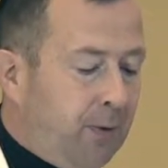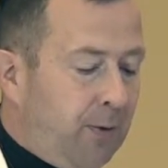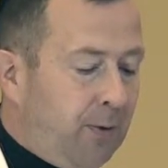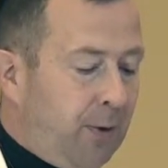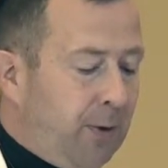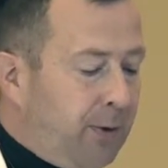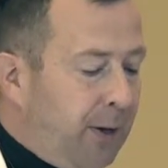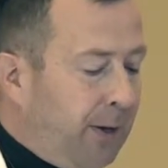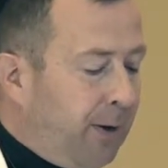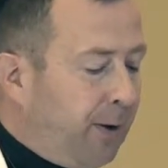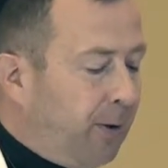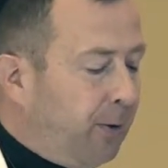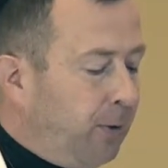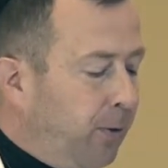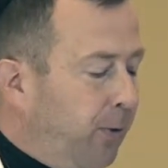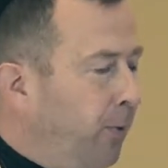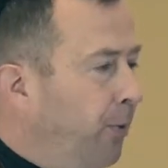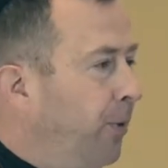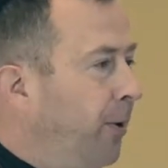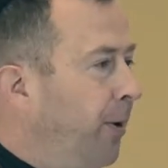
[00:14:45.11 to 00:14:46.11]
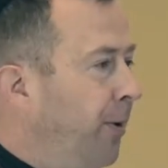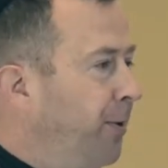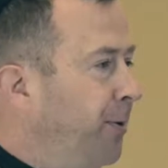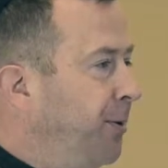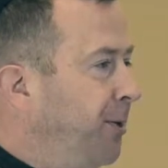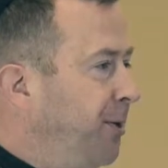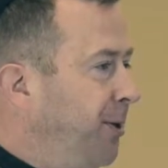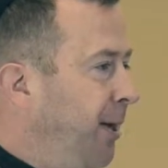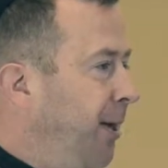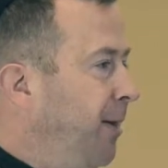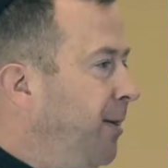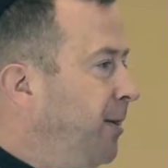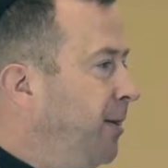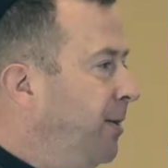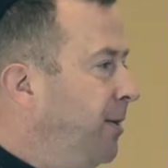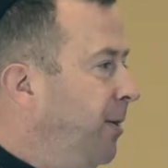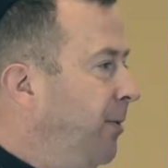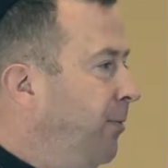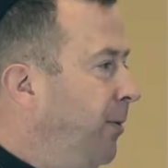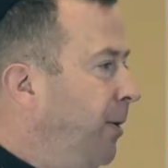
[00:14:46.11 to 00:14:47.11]
Do you think our Lord
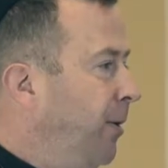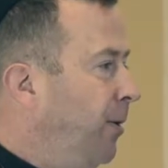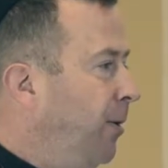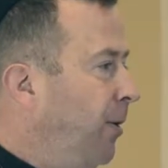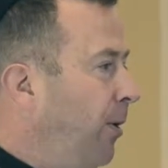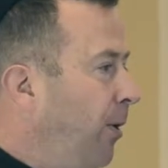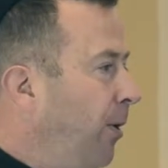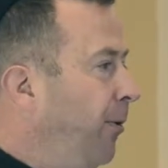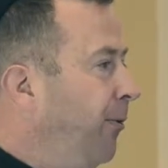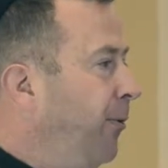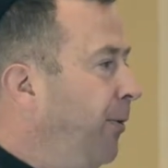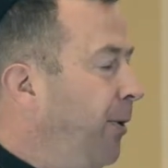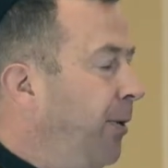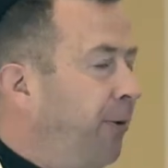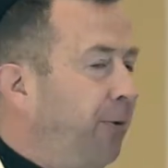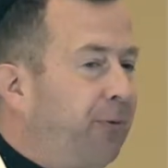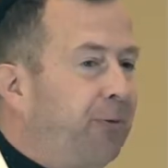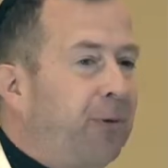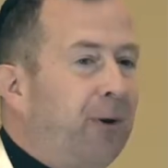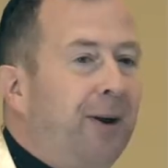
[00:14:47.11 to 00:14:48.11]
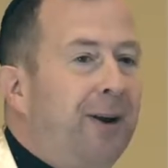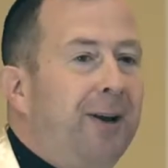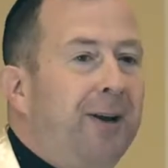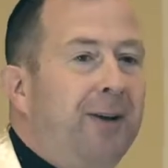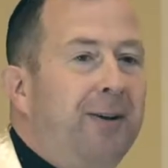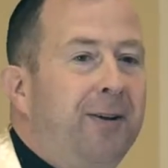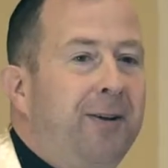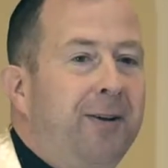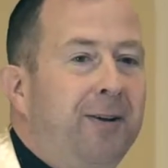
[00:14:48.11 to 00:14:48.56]
understands that we are often afraid